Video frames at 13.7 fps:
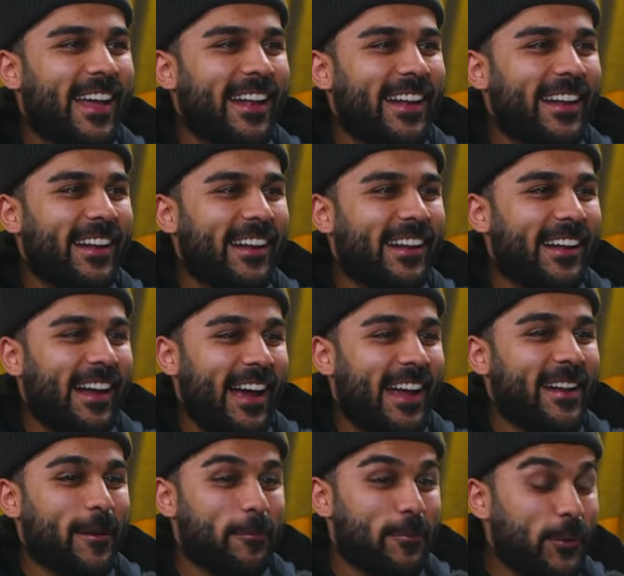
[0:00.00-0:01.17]
and I
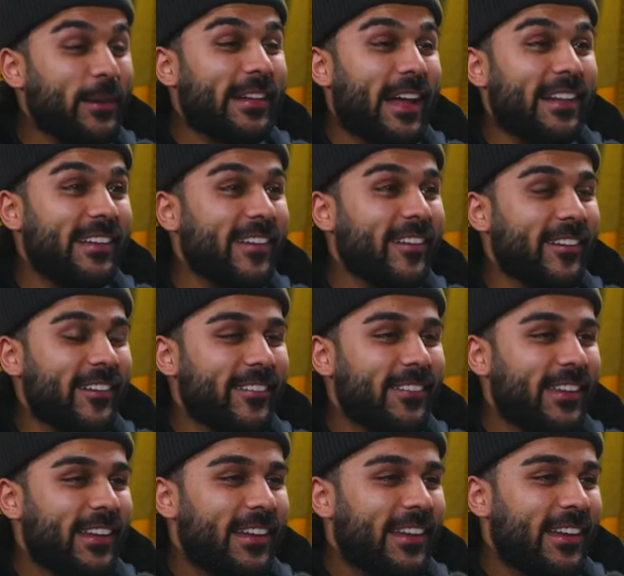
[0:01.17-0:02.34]
end up doing that deal.
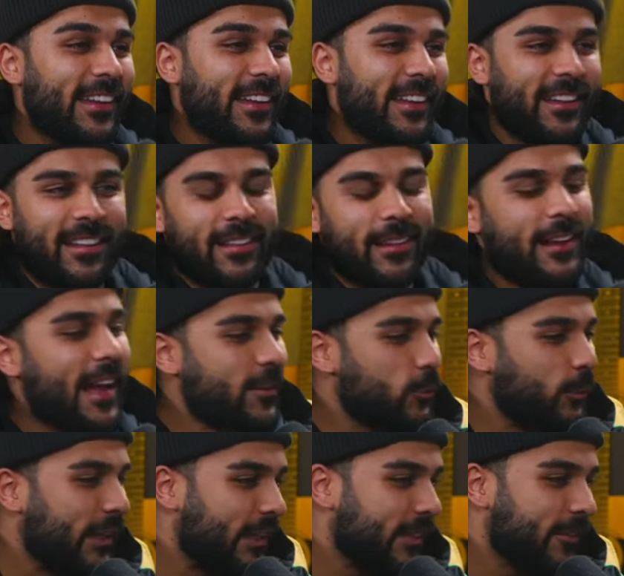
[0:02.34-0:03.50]
The next
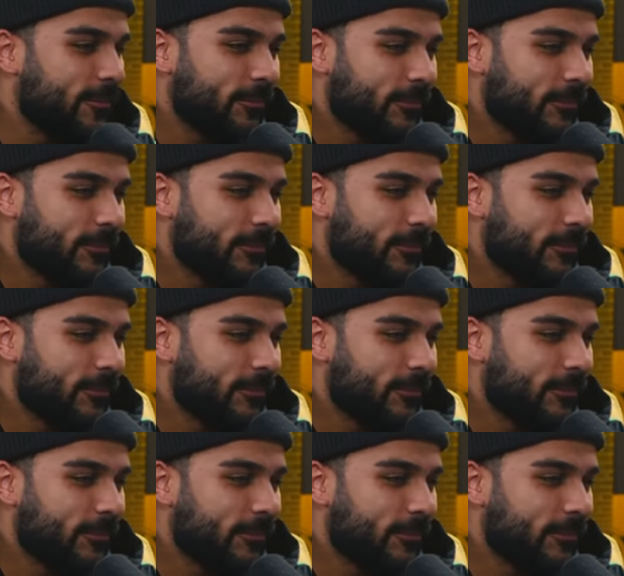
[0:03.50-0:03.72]
week,